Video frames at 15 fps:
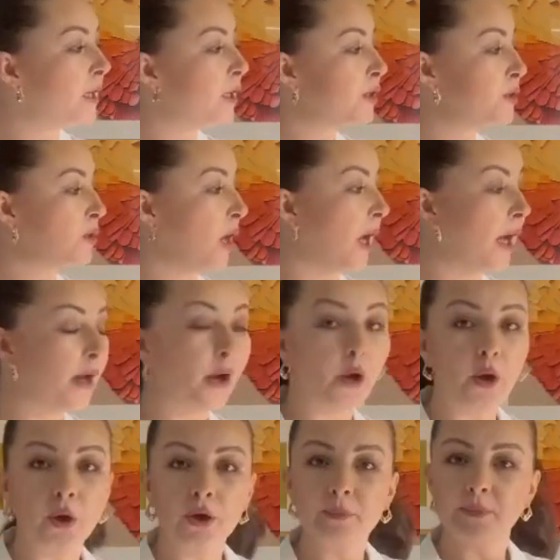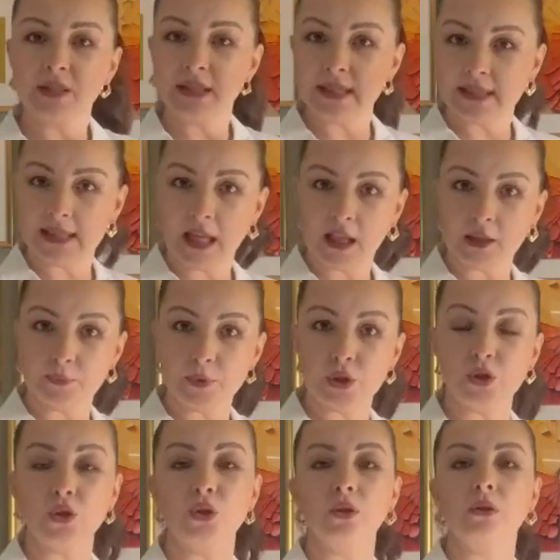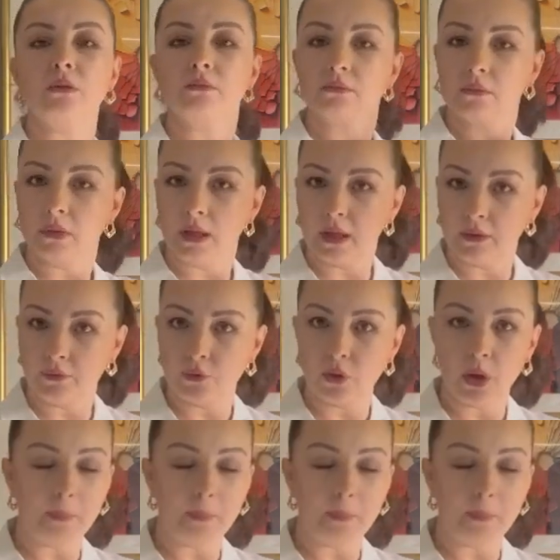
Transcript: So I hope this helps you if you are